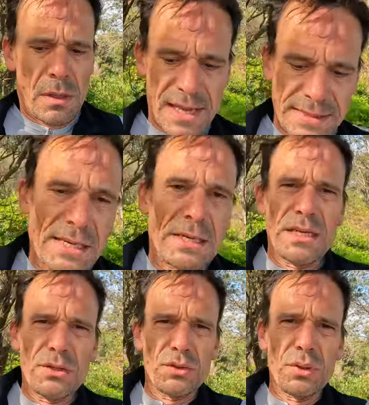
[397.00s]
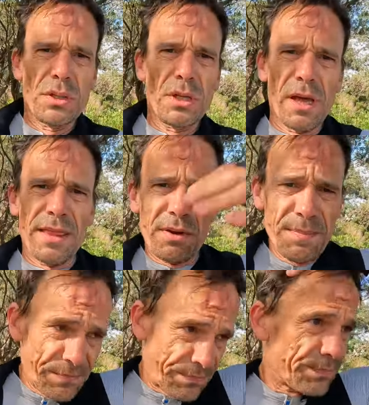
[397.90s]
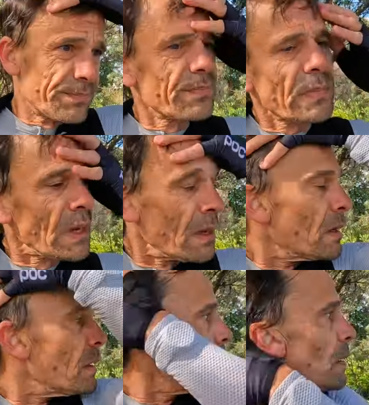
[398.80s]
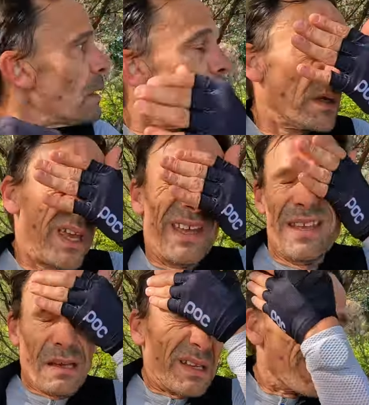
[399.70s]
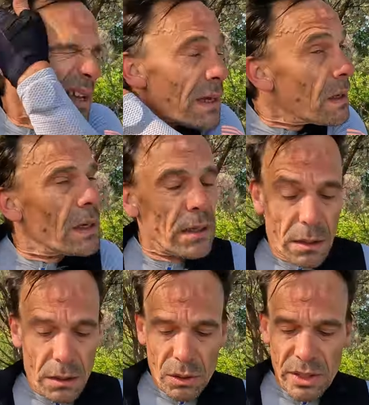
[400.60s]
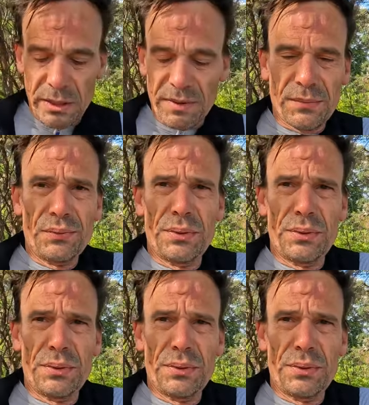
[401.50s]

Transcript: How's that hairdo? You like that one? There. Anyway.